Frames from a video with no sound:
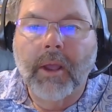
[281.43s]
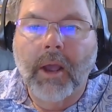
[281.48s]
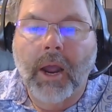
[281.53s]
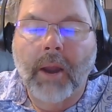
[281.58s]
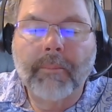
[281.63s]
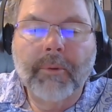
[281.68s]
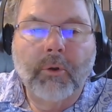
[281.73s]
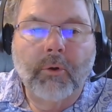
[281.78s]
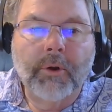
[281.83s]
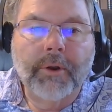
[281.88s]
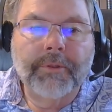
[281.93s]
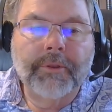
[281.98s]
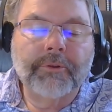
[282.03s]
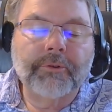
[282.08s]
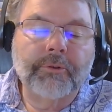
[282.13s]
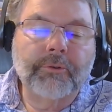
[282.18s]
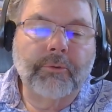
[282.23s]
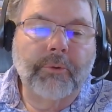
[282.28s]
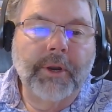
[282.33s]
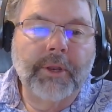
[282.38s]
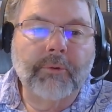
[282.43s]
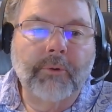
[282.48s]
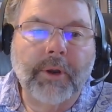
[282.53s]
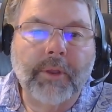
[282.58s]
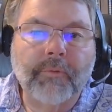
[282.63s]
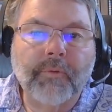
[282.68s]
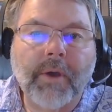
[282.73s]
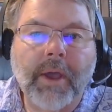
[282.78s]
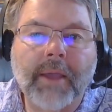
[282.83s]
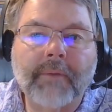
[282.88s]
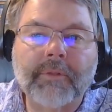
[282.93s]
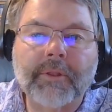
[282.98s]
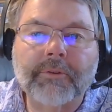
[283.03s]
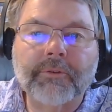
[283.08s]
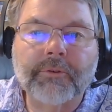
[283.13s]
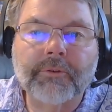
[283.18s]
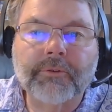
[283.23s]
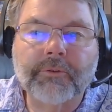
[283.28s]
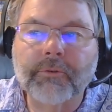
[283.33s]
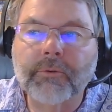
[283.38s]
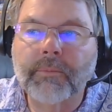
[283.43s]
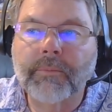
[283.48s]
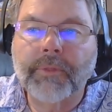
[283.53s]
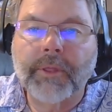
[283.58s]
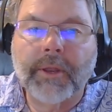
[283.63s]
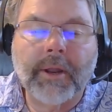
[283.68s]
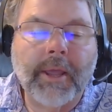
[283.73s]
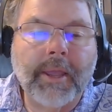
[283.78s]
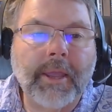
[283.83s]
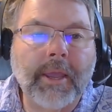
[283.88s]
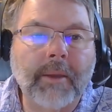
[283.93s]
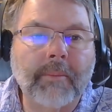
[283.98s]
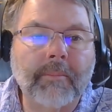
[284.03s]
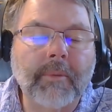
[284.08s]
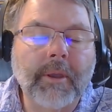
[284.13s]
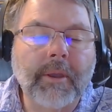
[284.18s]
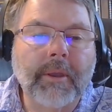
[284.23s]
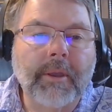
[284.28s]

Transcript: recording this in 2025. Let's assume that I am